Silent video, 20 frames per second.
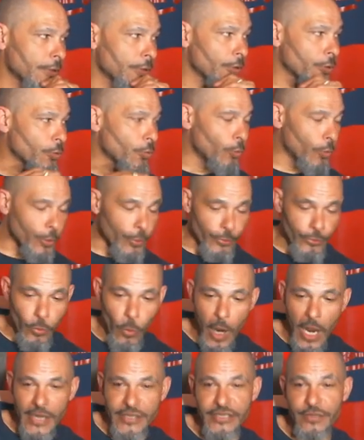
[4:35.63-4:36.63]
We was
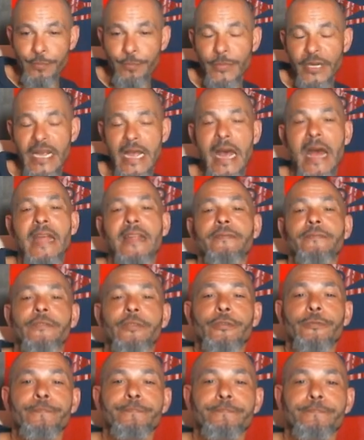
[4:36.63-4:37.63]
watching MacGyver.
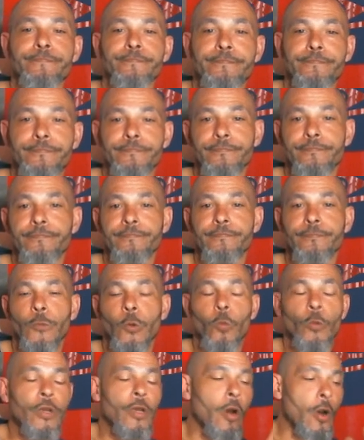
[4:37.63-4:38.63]

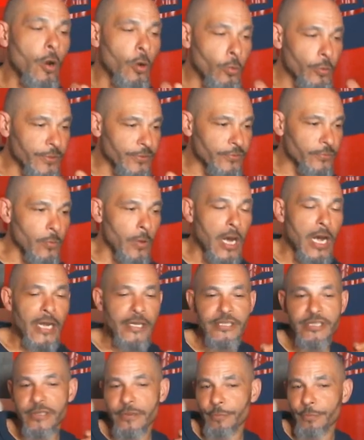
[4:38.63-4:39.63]
We always
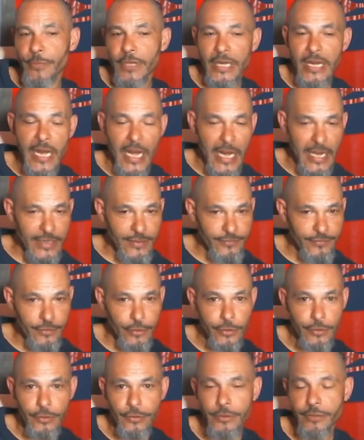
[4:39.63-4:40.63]
watched
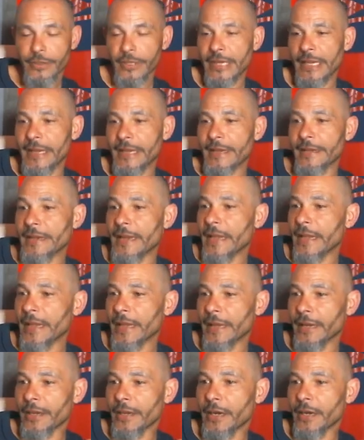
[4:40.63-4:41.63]
MacGyver and then
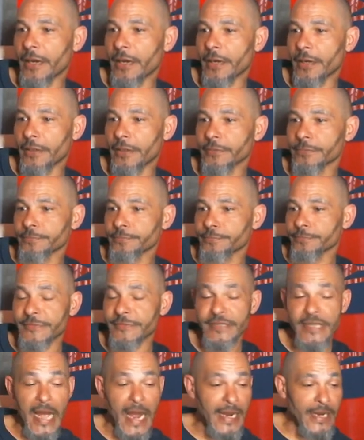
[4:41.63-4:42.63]

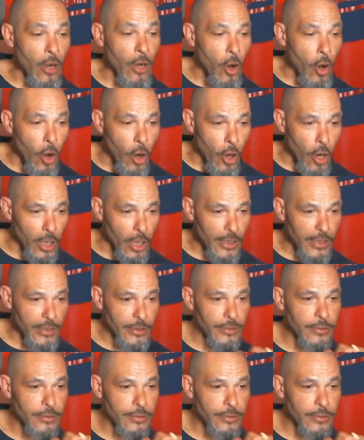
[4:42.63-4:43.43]
Nighthawk.